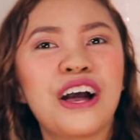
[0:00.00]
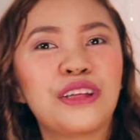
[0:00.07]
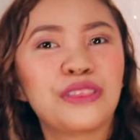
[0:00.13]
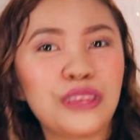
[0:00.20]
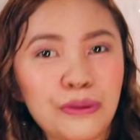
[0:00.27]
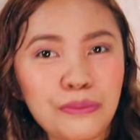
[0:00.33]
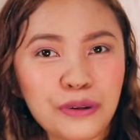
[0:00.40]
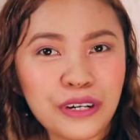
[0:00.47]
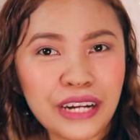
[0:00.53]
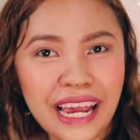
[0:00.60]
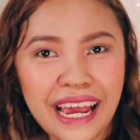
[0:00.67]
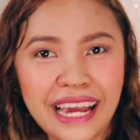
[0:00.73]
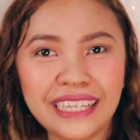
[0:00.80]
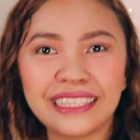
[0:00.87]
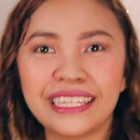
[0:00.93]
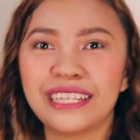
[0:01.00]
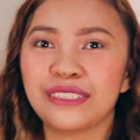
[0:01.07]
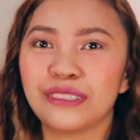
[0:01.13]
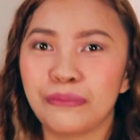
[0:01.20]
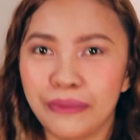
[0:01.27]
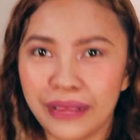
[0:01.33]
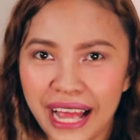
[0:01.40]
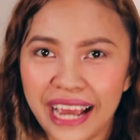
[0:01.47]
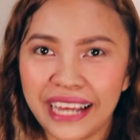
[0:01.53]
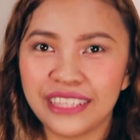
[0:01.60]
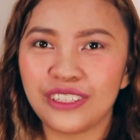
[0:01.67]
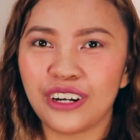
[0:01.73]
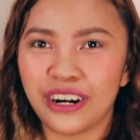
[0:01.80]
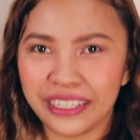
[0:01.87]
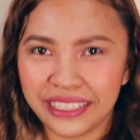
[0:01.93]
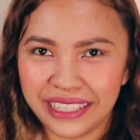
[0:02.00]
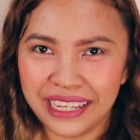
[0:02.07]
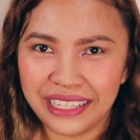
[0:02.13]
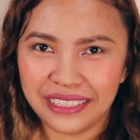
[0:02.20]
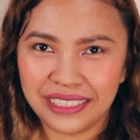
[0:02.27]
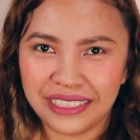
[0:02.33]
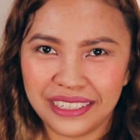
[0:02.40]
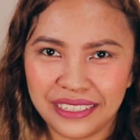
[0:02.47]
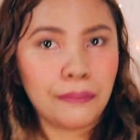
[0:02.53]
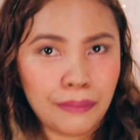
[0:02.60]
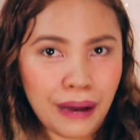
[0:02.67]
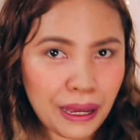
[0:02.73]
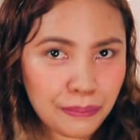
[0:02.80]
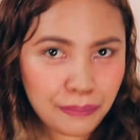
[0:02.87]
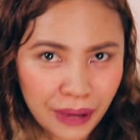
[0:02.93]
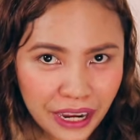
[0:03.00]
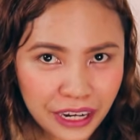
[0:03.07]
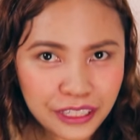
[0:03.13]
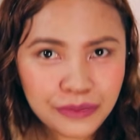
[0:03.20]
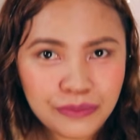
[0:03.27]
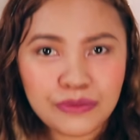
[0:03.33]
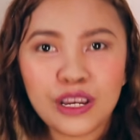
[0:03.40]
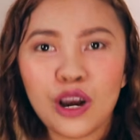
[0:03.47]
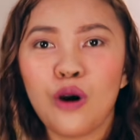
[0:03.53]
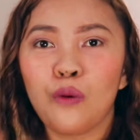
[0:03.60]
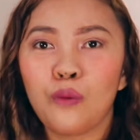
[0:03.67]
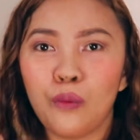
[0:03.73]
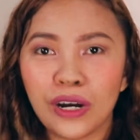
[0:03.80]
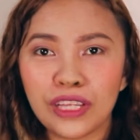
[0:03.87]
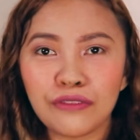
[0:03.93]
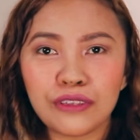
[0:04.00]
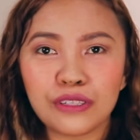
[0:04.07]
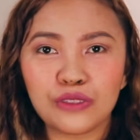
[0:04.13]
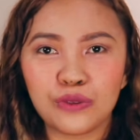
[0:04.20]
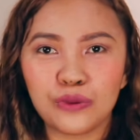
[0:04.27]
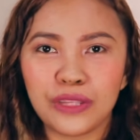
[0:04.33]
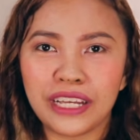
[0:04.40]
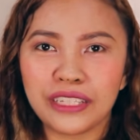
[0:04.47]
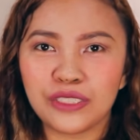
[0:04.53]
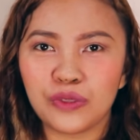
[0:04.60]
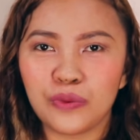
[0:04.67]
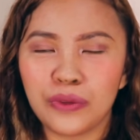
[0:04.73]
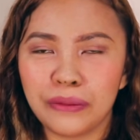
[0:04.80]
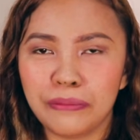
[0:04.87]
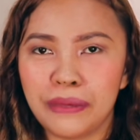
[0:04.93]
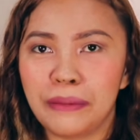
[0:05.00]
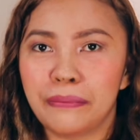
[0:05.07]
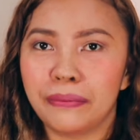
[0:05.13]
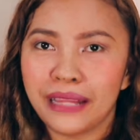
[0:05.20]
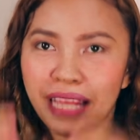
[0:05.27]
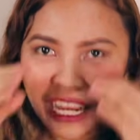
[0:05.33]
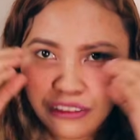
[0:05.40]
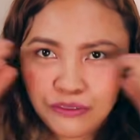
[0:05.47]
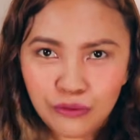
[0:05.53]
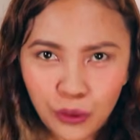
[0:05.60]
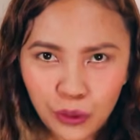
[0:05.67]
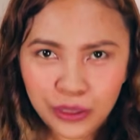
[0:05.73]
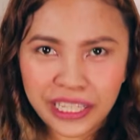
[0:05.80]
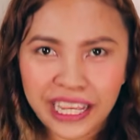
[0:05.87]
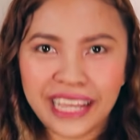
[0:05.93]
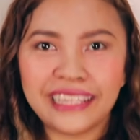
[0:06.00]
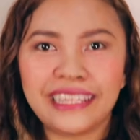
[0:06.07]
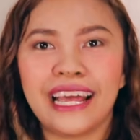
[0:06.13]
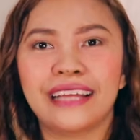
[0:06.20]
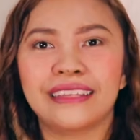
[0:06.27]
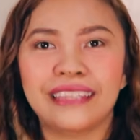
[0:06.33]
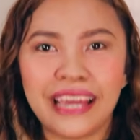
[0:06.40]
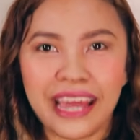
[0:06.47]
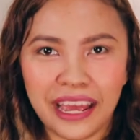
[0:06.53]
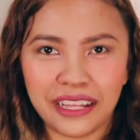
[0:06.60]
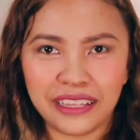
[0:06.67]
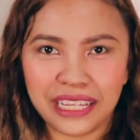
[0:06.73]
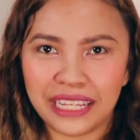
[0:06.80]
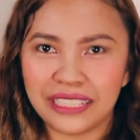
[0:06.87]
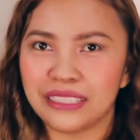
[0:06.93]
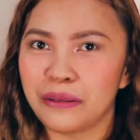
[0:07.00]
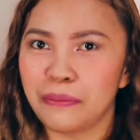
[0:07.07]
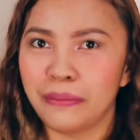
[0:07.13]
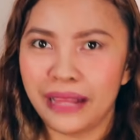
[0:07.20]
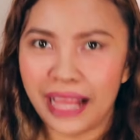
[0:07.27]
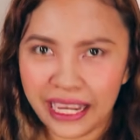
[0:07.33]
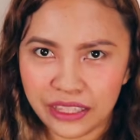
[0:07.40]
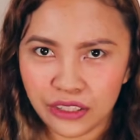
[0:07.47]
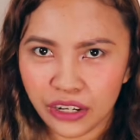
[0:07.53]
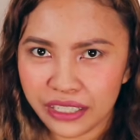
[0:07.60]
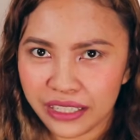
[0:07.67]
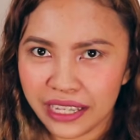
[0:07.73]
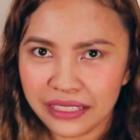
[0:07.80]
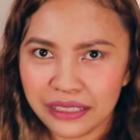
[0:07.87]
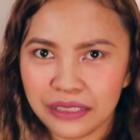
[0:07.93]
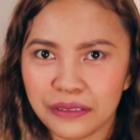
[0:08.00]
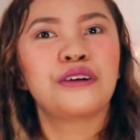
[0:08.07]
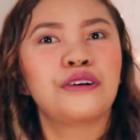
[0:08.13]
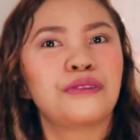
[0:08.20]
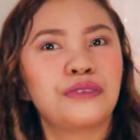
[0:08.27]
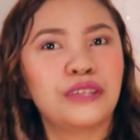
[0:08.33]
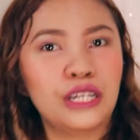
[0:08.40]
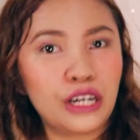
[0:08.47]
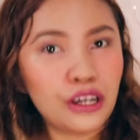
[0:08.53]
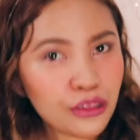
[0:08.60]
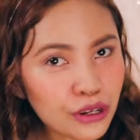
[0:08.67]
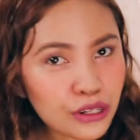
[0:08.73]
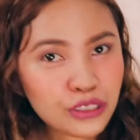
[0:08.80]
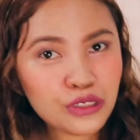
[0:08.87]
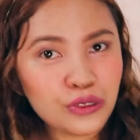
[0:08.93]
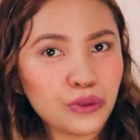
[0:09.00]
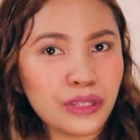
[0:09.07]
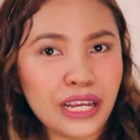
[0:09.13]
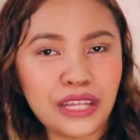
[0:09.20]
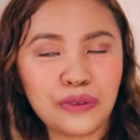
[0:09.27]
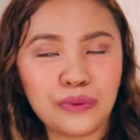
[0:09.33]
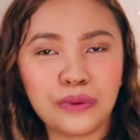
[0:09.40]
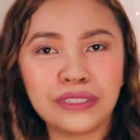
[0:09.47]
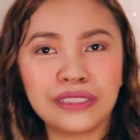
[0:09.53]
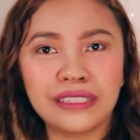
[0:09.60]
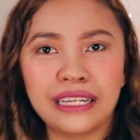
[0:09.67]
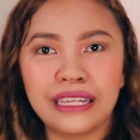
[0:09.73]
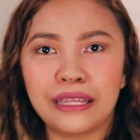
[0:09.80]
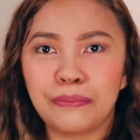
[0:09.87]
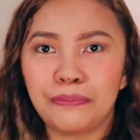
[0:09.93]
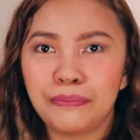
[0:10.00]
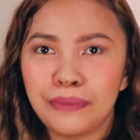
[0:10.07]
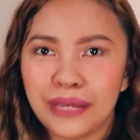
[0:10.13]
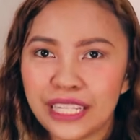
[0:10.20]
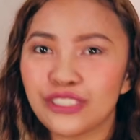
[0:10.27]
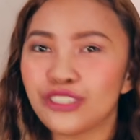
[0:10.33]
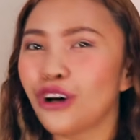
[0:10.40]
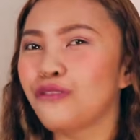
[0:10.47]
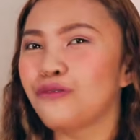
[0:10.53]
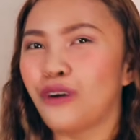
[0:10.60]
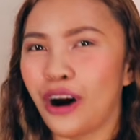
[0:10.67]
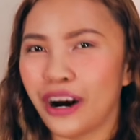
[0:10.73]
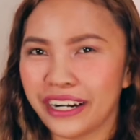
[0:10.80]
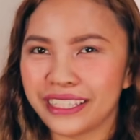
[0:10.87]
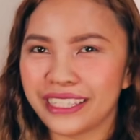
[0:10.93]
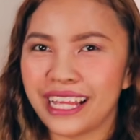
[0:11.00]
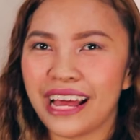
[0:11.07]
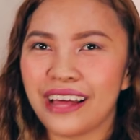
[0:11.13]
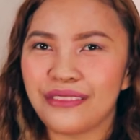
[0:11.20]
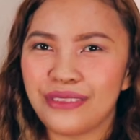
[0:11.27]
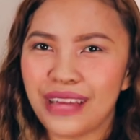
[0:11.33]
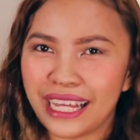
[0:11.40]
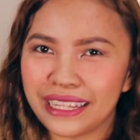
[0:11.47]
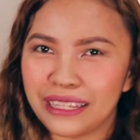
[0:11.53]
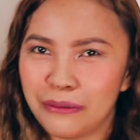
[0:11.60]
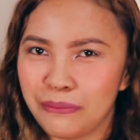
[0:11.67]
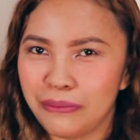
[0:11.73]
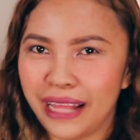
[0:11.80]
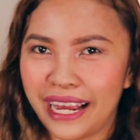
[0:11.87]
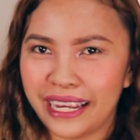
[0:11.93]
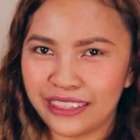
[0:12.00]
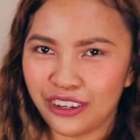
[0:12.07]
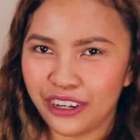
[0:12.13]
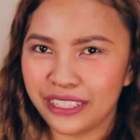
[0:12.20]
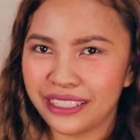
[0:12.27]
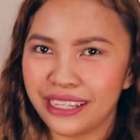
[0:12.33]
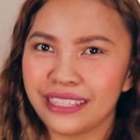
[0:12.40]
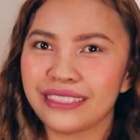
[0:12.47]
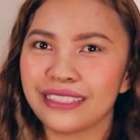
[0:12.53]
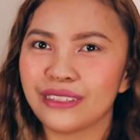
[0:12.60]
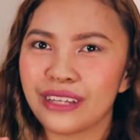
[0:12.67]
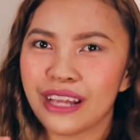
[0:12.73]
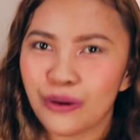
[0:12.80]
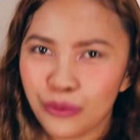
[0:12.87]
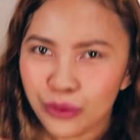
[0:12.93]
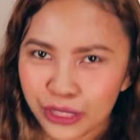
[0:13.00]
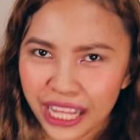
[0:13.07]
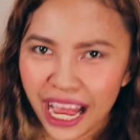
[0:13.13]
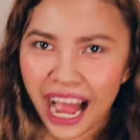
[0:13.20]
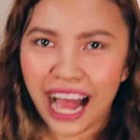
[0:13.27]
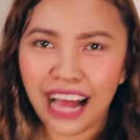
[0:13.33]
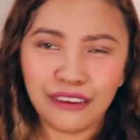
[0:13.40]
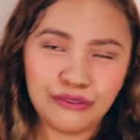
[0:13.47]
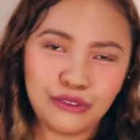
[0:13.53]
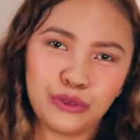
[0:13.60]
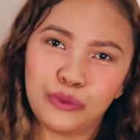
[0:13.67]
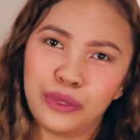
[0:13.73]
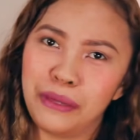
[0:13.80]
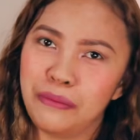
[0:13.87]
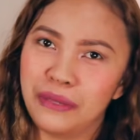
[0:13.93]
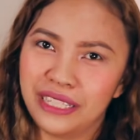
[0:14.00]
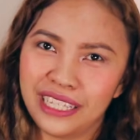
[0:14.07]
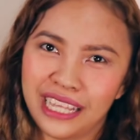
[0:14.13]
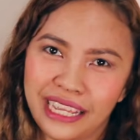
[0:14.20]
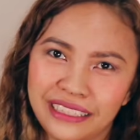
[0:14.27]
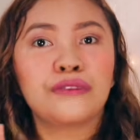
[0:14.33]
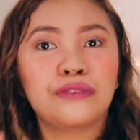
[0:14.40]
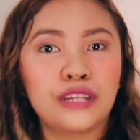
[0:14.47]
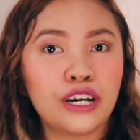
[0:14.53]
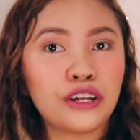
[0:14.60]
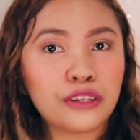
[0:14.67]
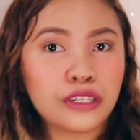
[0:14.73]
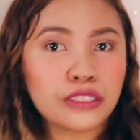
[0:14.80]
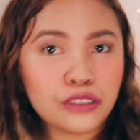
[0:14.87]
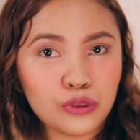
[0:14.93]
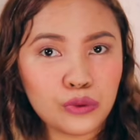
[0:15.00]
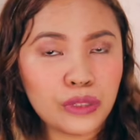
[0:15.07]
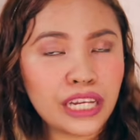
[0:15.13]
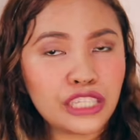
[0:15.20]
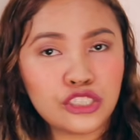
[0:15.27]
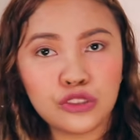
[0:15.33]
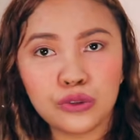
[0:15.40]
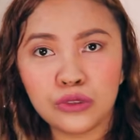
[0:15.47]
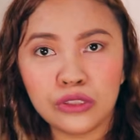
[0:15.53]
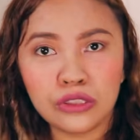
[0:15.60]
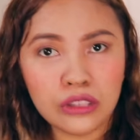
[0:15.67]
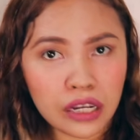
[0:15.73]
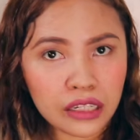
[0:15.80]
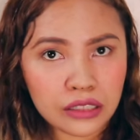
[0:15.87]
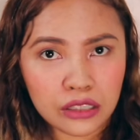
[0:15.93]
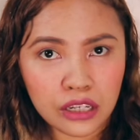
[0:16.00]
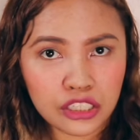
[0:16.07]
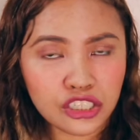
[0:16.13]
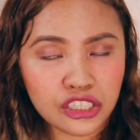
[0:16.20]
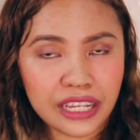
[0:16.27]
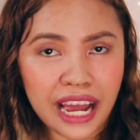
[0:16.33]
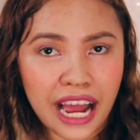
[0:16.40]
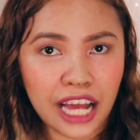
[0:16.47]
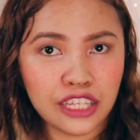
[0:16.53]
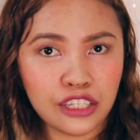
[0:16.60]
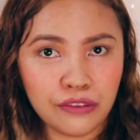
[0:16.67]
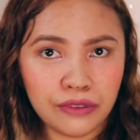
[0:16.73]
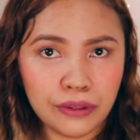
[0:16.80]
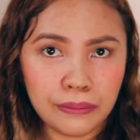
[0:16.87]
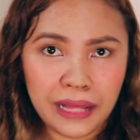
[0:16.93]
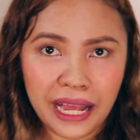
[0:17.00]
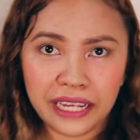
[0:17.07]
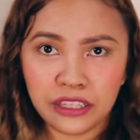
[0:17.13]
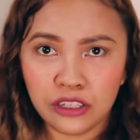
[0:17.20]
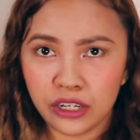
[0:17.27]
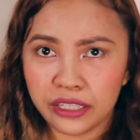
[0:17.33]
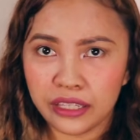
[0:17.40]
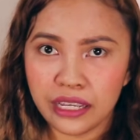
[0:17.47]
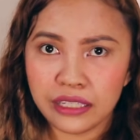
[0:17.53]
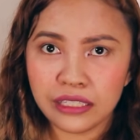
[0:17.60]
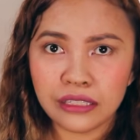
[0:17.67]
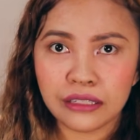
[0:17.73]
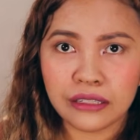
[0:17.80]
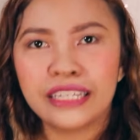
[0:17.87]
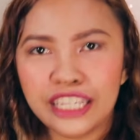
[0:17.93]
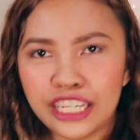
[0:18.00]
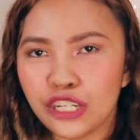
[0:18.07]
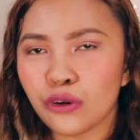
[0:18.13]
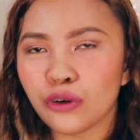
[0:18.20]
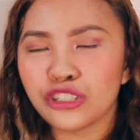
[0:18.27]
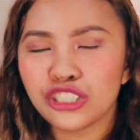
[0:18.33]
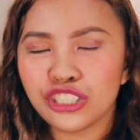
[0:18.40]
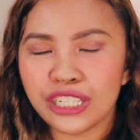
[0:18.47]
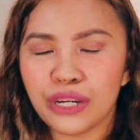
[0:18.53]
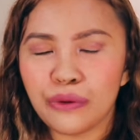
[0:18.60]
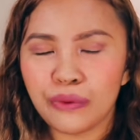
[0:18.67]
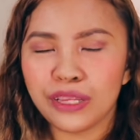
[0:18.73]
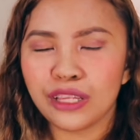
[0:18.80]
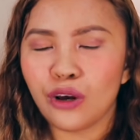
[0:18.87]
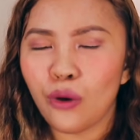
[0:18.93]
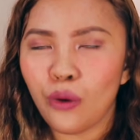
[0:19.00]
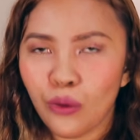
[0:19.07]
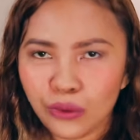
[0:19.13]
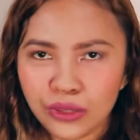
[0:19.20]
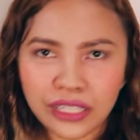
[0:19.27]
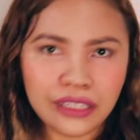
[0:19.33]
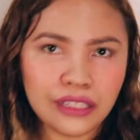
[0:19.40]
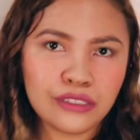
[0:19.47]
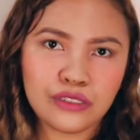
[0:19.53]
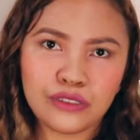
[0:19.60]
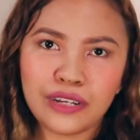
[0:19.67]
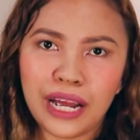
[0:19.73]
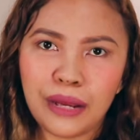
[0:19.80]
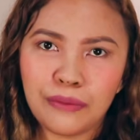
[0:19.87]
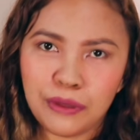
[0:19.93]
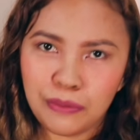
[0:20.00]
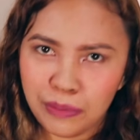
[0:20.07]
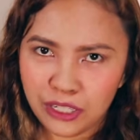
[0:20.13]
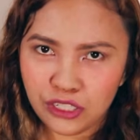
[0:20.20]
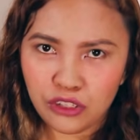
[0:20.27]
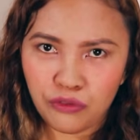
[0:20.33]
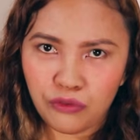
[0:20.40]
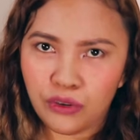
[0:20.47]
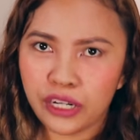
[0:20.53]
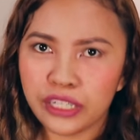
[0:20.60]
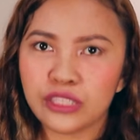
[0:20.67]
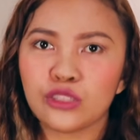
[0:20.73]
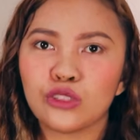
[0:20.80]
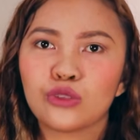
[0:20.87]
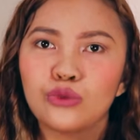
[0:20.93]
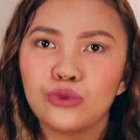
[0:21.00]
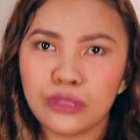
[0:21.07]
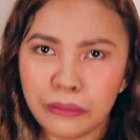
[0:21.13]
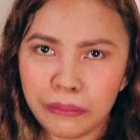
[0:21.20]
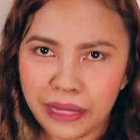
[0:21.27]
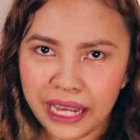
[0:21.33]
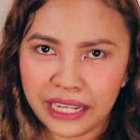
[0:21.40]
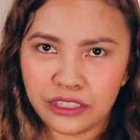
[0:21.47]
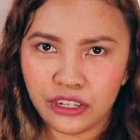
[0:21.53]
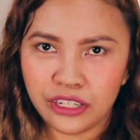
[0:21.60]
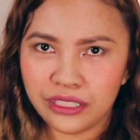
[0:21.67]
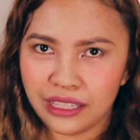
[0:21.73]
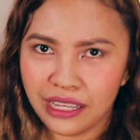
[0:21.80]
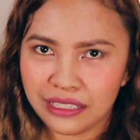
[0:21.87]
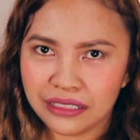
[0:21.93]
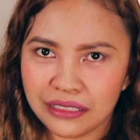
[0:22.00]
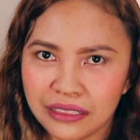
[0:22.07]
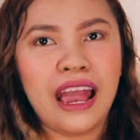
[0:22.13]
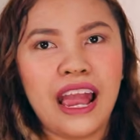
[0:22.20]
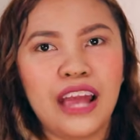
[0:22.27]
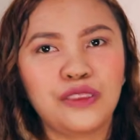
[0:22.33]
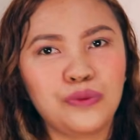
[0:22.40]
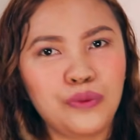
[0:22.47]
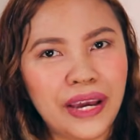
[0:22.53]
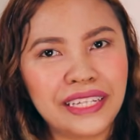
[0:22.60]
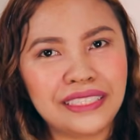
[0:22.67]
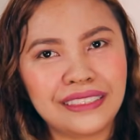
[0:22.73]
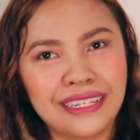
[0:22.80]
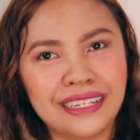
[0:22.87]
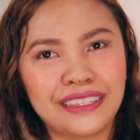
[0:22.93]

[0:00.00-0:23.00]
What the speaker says: Number 8 is blind artist. By pair, one of the students will be blindfolded and hailed as the blind artist. The other student will see the piece of art that the blind artist would have to imitate. The other student should not touch the hand of the blind artist. He or she will only describe the piece of art to the blind artist and wait till